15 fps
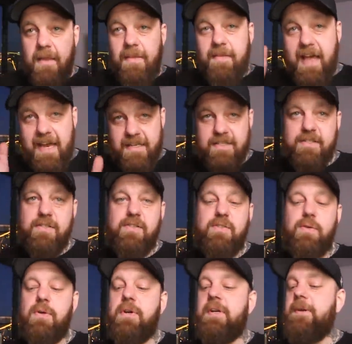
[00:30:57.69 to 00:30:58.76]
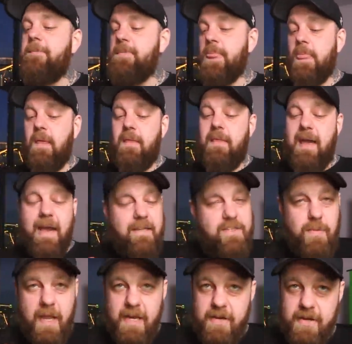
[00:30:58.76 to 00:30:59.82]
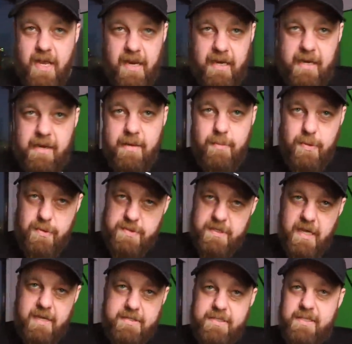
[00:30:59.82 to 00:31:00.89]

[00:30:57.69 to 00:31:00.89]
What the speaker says: that is the story. That is why you're not getting BoostGod